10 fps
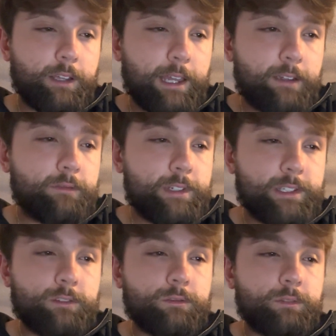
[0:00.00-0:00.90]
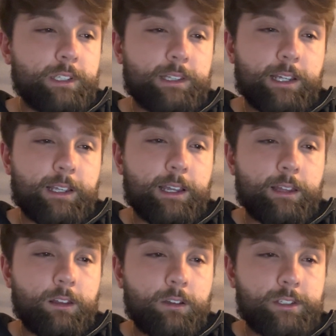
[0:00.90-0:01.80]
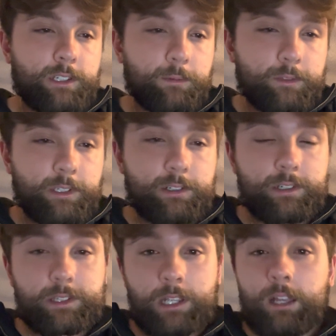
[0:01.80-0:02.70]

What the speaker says: Every single week, that guy logs double digits.